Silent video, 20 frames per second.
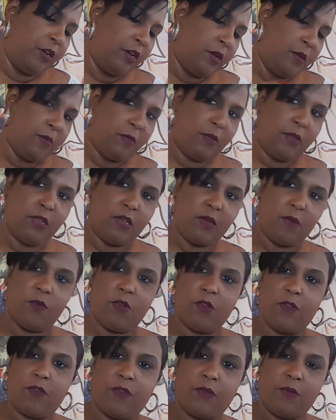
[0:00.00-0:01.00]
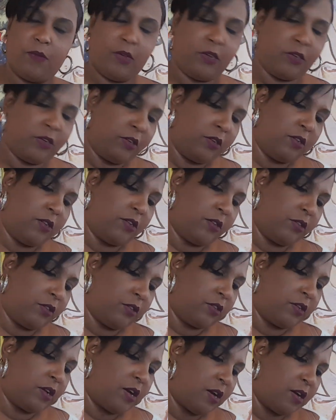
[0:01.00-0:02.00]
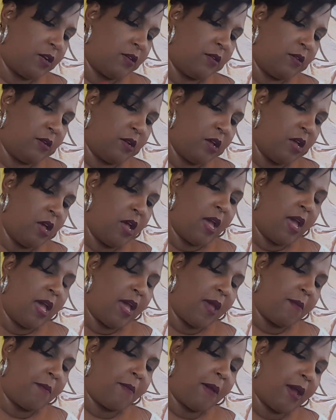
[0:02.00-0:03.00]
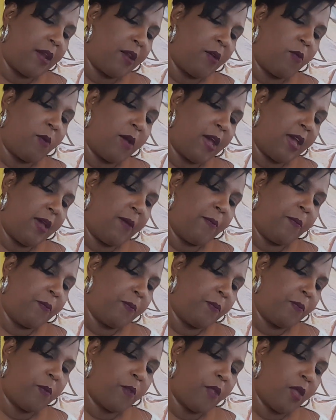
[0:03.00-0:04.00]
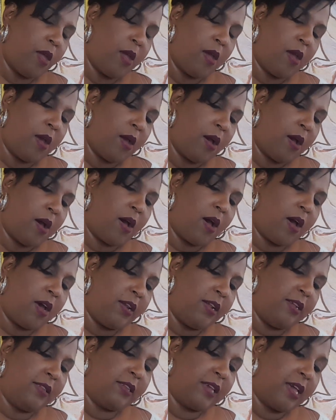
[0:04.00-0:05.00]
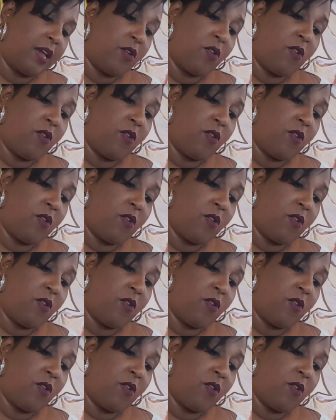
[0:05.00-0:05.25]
Please get more information on the star. And by the way, this can go